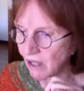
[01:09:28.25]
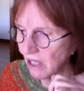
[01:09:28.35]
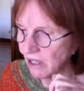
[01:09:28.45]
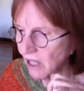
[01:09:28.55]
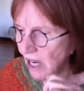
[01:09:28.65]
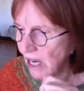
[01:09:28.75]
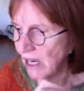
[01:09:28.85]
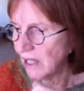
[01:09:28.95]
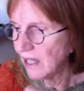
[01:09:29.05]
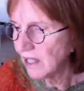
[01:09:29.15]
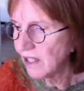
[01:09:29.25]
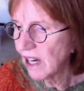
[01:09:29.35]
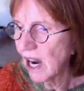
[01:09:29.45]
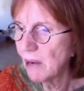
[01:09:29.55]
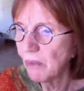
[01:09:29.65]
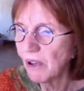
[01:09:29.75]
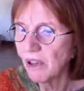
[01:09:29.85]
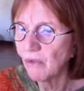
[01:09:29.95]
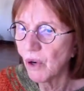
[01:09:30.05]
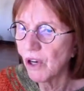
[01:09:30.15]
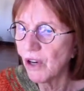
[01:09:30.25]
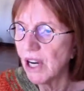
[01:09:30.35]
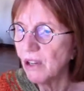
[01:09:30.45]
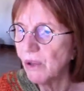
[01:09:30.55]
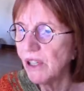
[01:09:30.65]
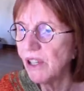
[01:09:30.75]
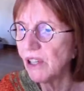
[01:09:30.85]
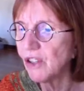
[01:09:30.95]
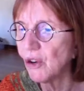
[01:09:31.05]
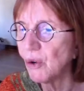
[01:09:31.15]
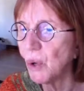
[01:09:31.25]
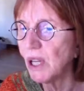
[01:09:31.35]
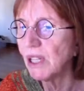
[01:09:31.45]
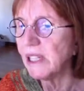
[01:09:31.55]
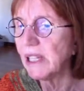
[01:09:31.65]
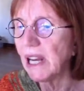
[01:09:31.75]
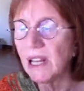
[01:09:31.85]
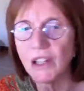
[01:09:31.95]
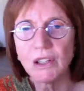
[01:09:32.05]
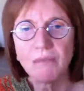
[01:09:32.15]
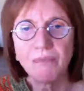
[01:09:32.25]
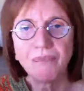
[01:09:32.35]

It's in this type of where you're increasing so quickly together,